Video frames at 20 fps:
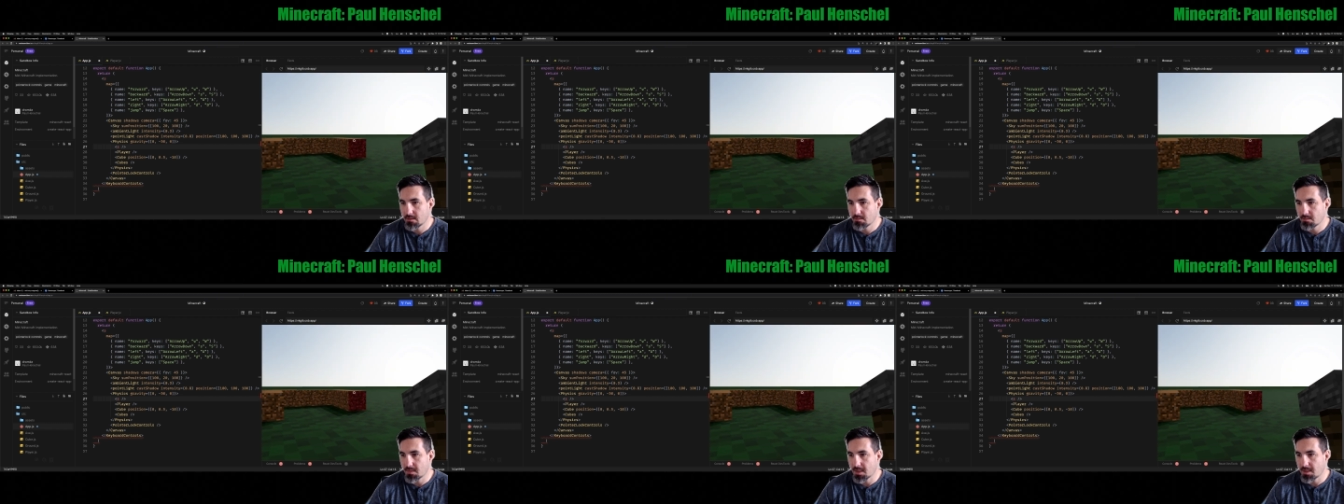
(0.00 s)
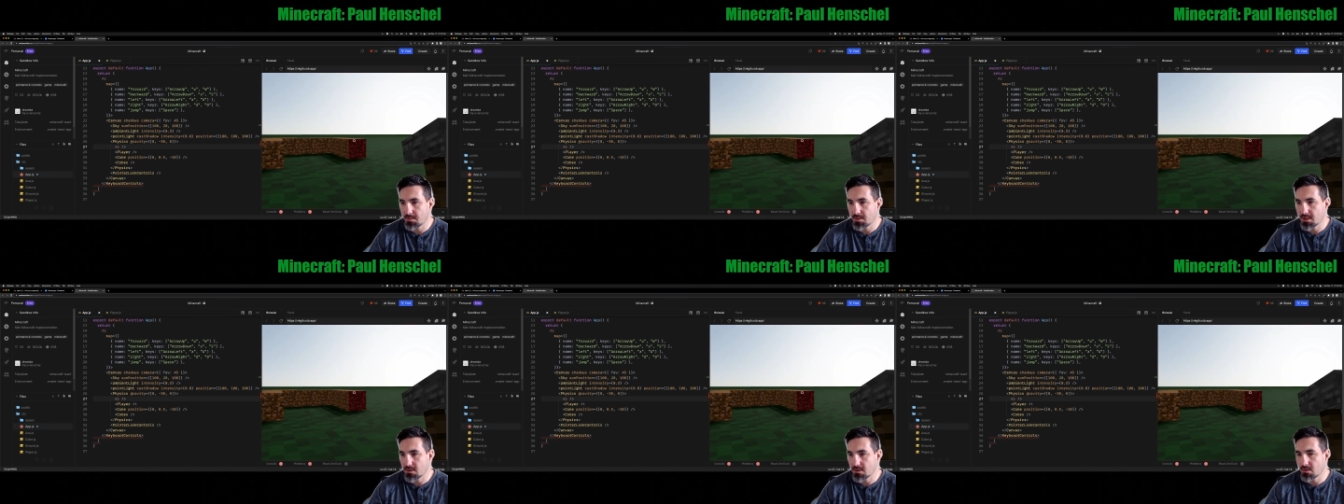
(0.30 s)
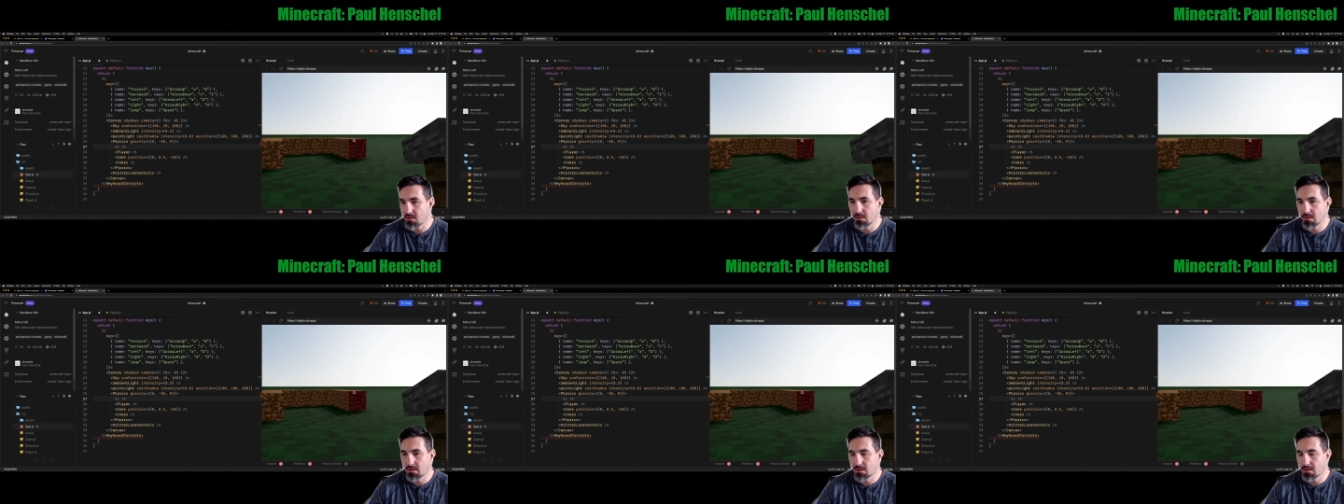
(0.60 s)
maybe
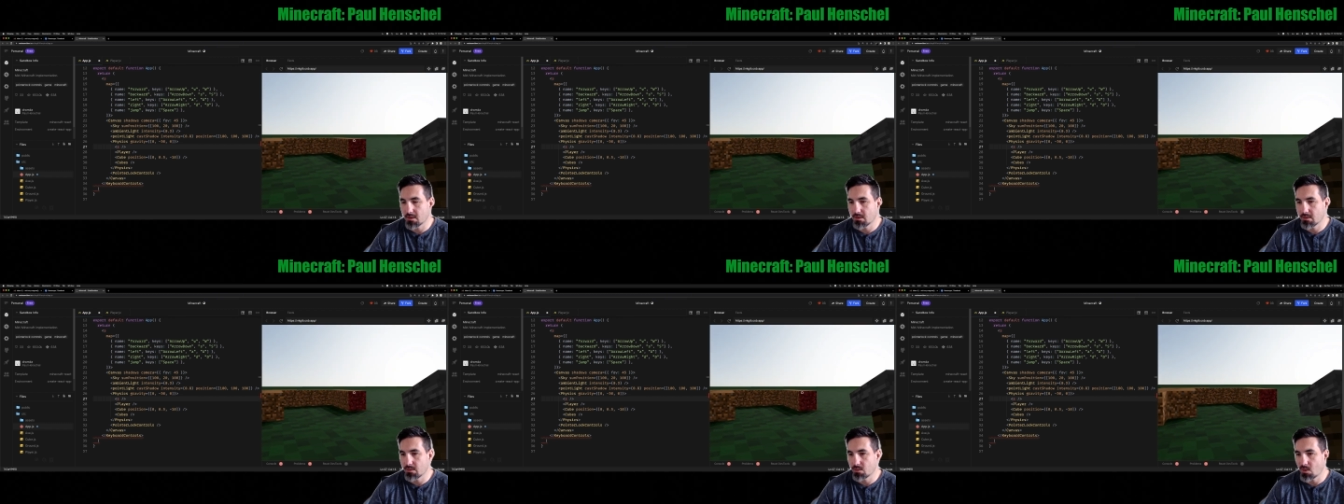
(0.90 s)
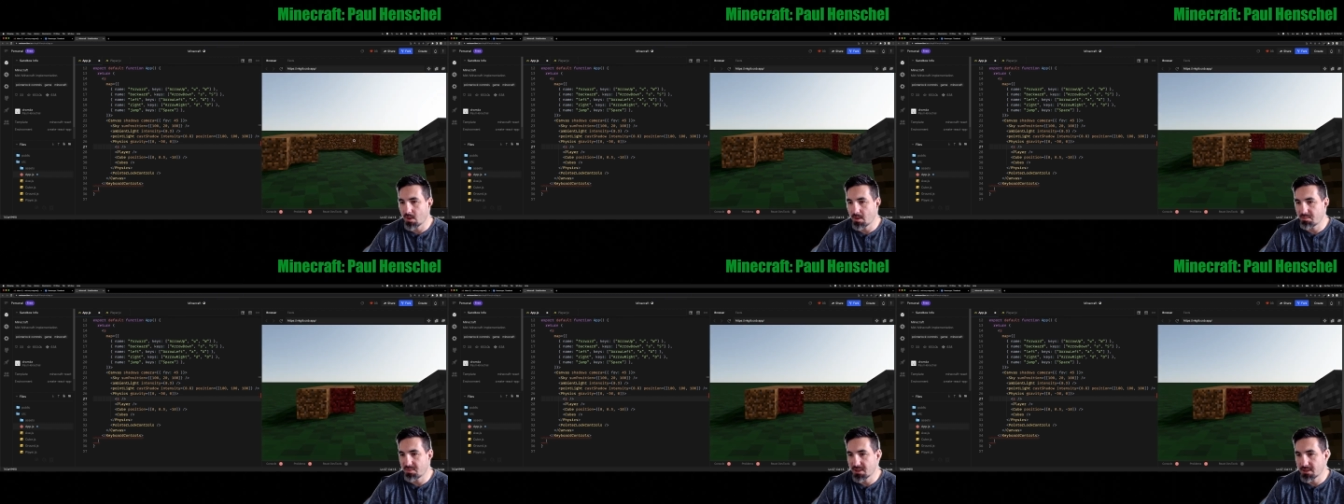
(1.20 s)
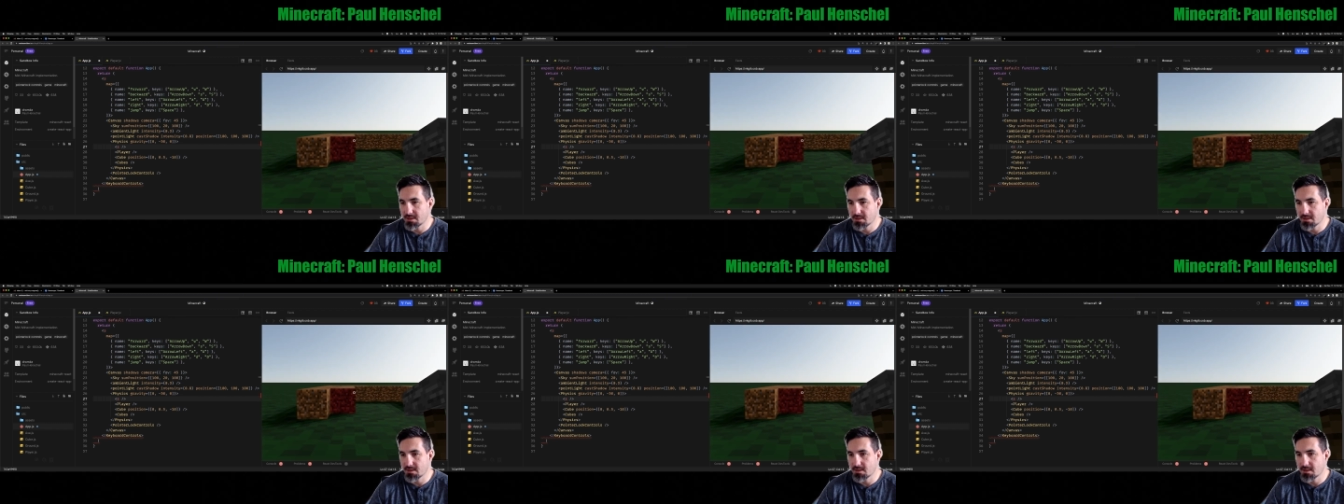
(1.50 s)
your own
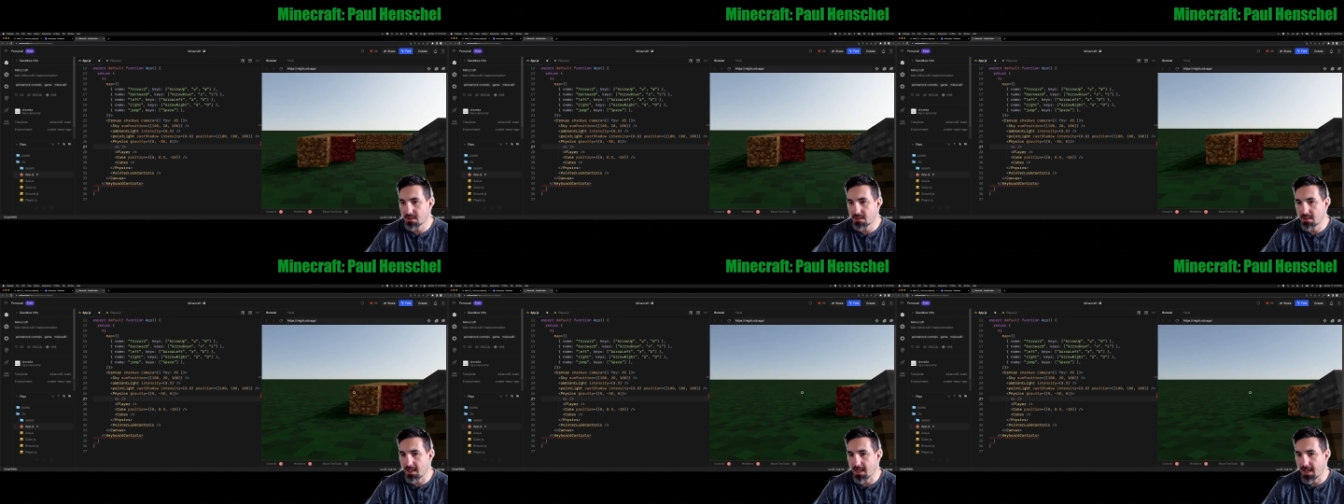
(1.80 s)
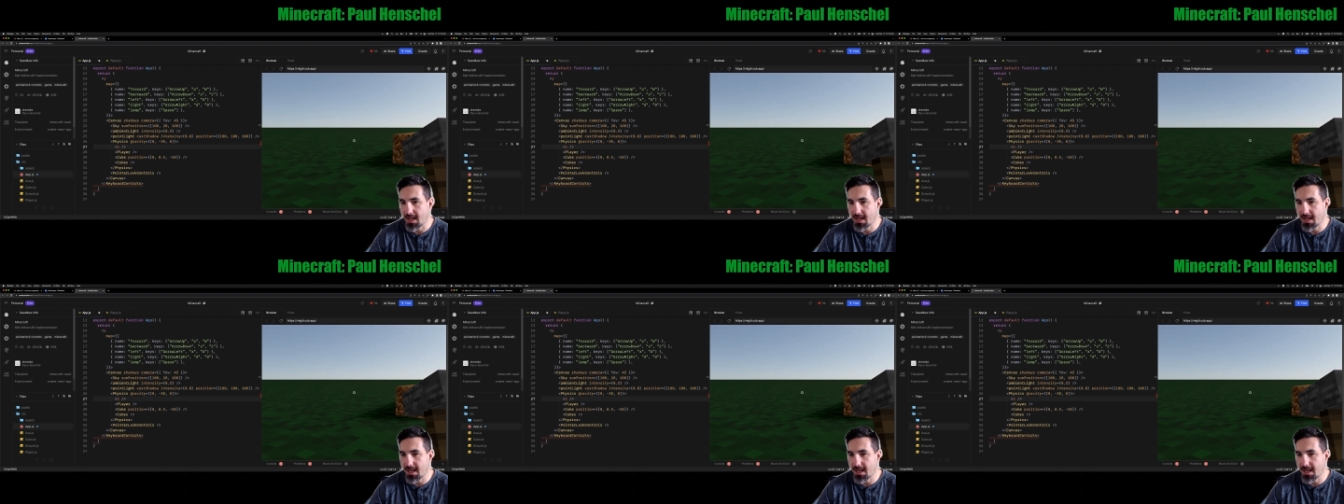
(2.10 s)
weapons instead of the